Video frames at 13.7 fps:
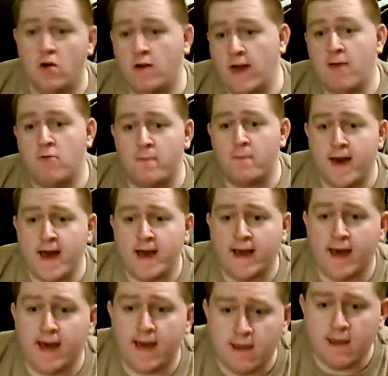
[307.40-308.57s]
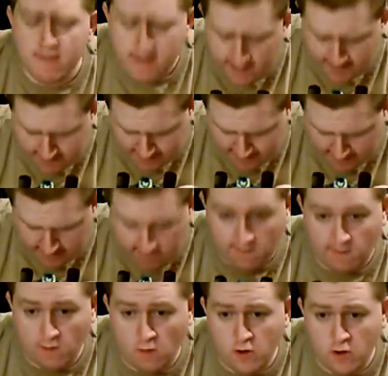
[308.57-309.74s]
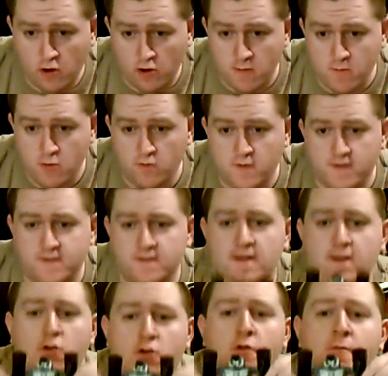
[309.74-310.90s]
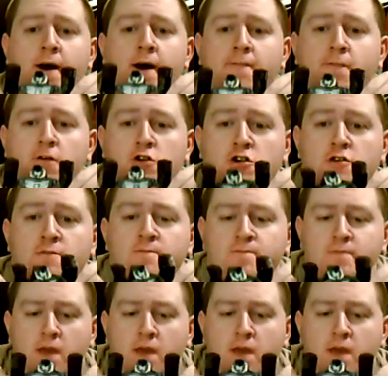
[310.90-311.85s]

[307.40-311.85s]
okay, we're back. Here he is in long arm mode. This is the Autobot version.